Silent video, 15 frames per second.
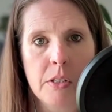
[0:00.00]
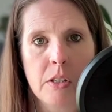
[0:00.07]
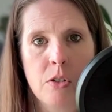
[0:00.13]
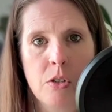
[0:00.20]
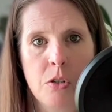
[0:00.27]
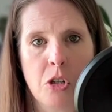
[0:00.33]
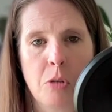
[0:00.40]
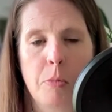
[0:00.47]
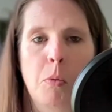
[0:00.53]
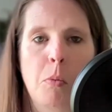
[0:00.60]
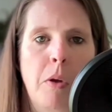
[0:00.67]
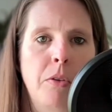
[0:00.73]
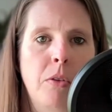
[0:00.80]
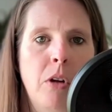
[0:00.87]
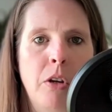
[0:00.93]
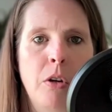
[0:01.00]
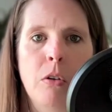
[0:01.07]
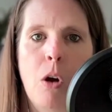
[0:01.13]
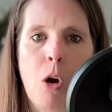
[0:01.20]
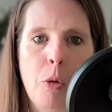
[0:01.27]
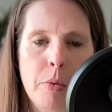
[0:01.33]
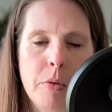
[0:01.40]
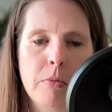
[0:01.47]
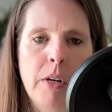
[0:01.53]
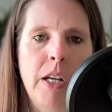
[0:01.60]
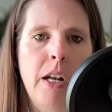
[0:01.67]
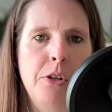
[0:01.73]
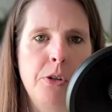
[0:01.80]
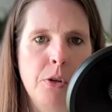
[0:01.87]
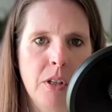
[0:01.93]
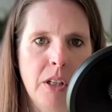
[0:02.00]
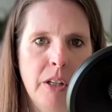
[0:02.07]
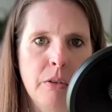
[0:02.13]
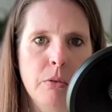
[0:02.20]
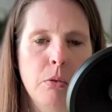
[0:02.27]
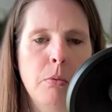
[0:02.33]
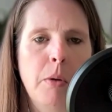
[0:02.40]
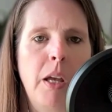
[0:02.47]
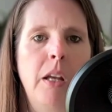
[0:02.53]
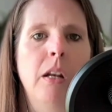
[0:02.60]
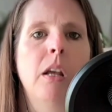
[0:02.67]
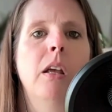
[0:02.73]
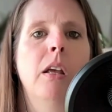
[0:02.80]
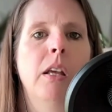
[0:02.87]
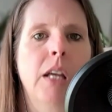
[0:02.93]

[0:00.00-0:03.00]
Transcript: and determine whether or not your open rate and your click-through rate